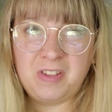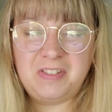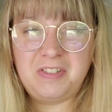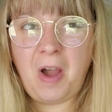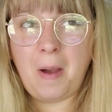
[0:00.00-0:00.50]

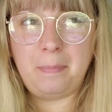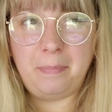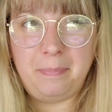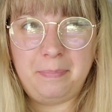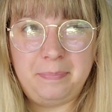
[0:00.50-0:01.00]
It's not
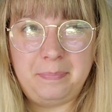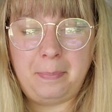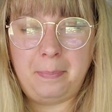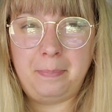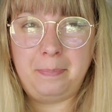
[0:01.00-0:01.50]

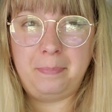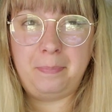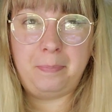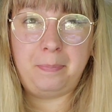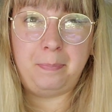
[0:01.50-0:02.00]

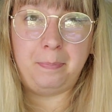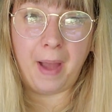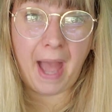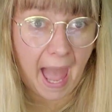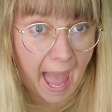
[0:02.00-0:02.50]

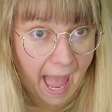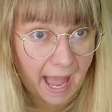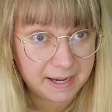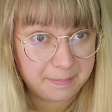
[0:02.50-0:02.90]
bad,